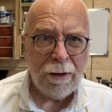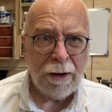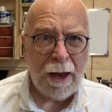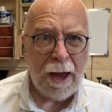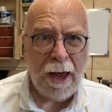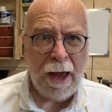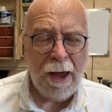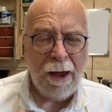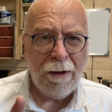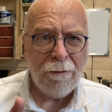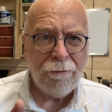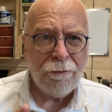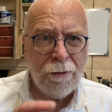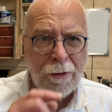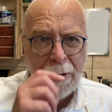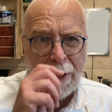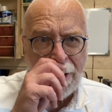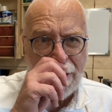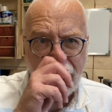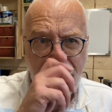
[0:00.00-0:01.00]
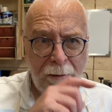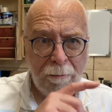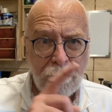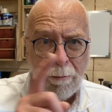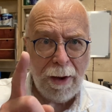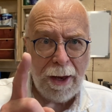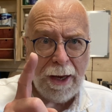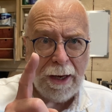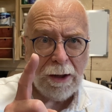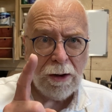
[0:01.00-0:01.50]
I have
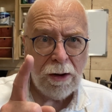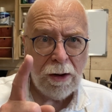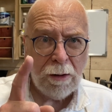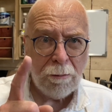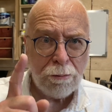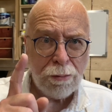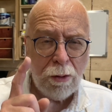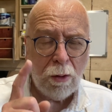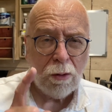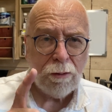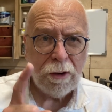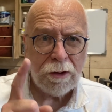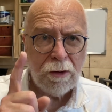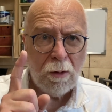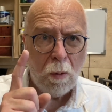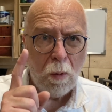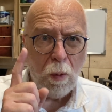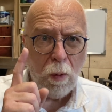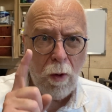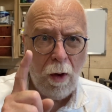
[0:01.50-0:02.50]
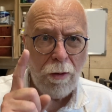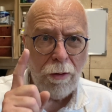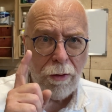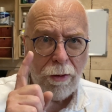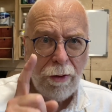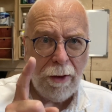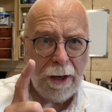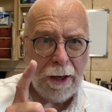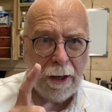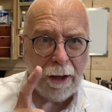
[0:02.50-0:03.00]
made progress on one
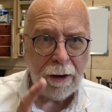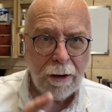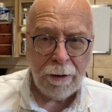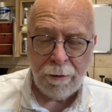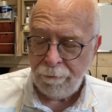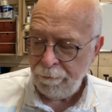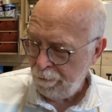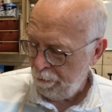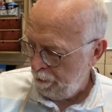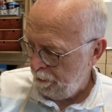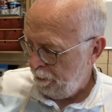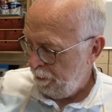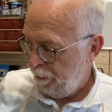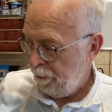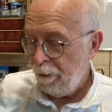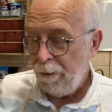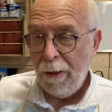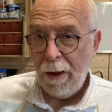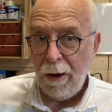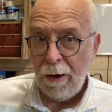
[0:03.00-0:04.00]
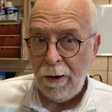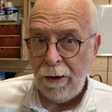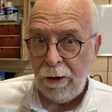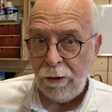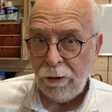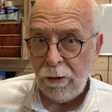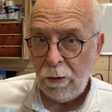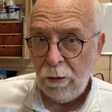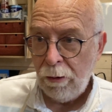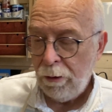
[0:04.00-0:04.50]
thing, and
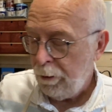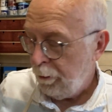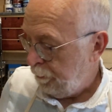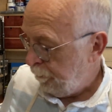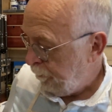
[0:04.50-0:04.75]
it's a good one.